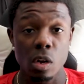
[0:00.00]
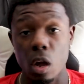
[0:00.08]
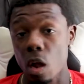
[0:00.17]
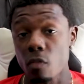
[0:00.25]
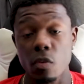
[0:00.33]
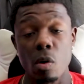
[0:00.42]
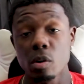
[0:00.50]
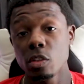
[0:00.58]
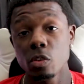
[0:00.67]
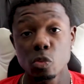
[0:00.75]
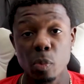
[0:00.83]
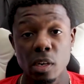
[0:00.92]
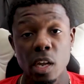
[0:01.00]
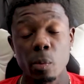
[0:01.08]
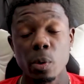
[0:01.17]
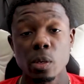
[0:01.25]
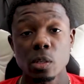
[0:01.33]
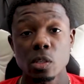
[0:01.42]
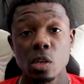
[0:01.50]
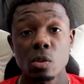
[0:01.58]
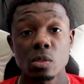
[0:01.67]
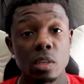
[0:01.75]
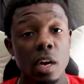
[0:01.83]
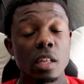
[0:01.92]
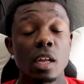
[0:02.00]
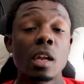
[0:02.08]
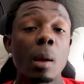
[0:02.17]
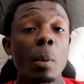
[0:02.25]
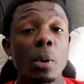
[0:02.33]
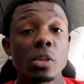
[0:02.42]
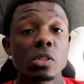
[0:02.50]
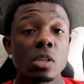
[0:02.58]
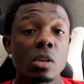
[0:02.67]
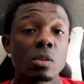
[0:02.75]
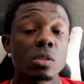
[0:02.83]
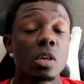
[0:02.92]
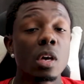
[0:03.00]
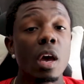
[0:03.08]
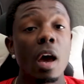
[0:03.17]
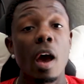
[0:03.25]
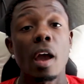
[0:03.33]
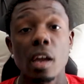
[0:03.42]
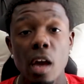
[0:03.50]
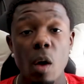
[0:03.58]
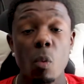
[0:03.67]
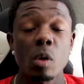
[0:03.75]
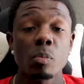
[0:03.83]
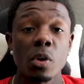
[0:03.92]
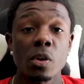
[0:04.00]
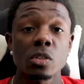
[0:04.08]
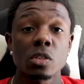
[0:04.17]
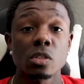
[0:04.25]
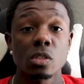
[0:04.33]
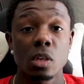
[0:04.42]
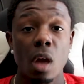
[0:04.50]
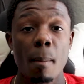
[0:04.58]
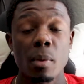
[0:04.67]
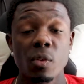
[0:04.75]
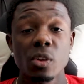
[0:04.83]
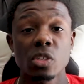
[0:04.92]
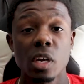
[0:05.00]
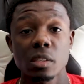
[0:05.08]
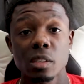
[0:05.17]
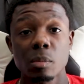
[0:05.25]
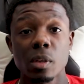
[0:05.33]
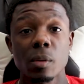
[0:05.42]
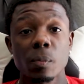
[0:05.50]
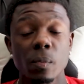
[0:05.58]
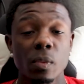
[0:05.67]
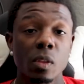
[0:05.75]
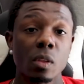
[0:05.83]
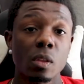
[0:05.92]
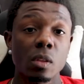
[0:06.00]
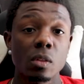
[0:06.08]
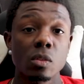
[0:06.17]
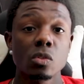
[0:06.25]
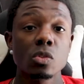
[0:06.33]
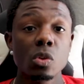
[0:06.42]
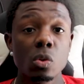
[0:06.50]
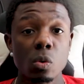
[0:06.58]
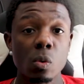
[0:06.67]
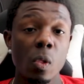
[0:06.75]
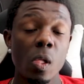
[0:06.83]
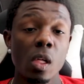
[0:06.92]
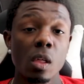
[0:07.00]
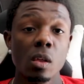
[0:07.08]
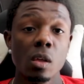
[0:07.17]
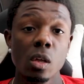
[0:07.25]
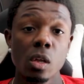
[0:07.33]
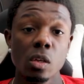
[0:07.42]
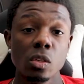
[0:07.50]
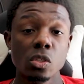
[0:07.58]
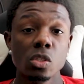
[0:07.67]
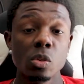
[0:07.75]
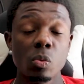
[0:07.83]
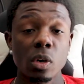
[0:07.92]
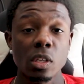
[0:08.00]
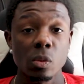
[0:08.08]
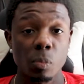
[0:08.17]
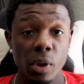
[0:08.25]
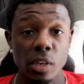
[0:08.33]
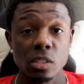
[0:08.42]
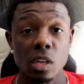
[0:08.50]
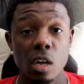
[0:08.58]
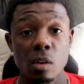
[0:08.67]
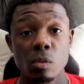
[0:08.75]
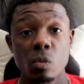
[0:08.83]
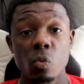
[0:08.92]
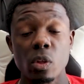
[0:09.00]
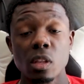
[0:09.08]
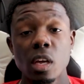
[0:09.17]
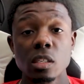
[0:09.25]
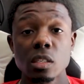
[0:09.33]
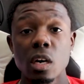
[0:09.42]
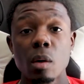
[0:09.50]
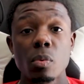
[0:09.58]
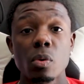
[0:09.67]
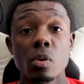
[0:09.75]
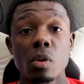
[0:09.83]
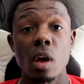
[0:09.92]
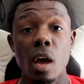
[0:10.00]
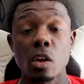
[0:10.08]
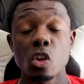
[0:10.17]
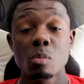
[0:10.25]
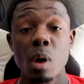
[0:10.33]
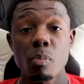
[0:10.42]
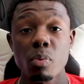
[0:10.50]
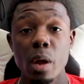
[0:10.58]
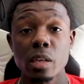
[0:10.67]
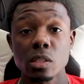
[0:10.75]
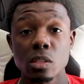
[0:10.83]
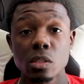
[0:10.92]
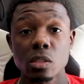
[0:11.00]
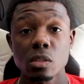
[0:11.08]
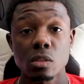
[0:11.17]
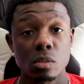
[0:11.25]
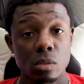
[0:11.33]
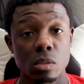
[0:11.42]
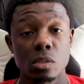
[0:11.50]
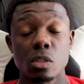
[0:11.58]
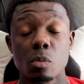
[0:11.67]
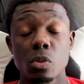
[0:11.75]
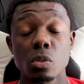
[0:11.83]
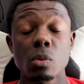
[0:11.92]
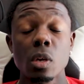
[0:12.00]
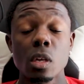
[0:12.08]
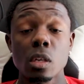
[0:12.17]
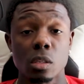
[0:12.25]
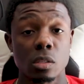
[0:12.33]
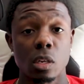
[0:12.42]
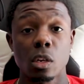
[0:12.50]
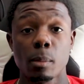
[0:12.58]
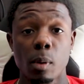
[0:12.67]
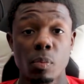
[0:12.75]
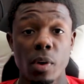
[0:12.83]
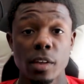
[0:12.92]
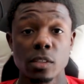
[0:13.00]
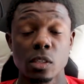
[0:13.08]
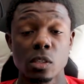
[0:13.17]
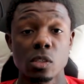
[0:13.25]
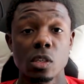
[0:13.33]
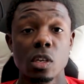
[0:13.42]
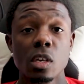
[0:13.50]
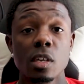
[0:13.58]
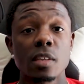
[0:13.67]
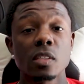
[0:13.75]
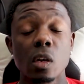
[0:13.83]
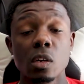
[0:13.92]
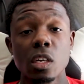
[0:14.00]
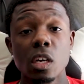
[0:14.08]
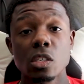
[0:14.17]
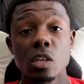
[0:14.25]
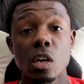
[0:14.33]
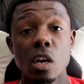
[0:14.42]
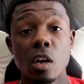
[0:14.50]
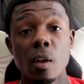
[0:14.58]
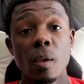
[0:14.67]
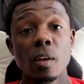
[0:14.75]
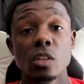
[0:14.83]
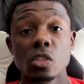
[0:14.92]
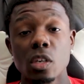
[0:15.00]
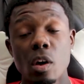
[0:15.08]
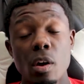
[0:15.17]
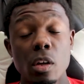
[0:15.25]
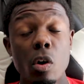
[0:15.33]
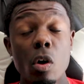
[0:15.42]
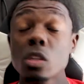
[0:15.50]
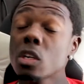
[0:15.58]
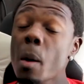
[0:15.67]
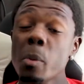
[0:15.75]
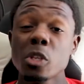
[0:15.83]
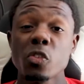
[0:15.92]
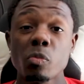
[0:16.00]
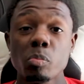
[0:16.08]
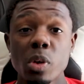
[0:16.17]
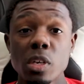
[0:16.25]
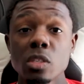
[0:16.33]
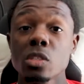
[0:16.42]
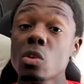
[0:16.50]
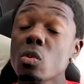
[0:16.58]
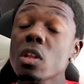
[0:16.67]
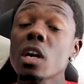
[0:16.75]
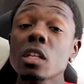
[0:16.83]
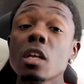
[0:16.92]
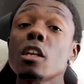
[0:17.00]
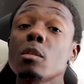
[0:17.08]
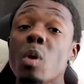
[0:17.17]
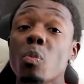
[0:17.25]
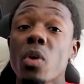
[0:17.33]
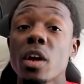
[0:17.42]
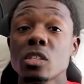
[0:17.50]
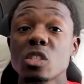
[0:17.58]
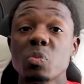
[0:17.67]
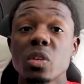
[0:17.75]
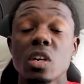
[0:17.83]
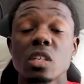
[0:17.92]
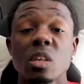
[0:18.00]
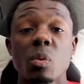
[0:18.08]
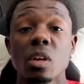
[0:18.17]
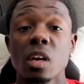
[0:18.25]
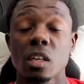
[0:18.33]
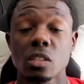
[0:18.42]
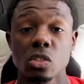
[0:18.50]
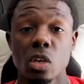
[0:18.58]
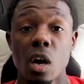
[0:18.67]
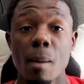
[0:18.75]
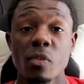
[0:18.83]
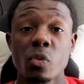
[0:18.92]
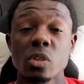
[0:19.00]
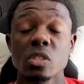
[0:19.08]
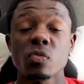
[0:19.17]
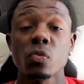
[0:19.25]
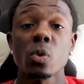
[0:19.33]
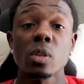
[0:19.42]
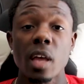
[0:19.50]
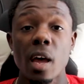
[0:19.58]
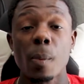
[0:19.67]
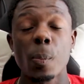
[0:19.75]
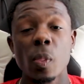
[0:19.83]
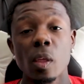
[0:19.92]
I've already used my networking skills, and out of that networking skills, I got 1 person to come and reach out to me. 2, she wanted the brakes done, we linked up, I knew my prices. So number 3, I knew my prices, it sounded good to her, she had already called a couple different places, so luckily I knew my prices because I wouldn't got a job if it wasn't for that.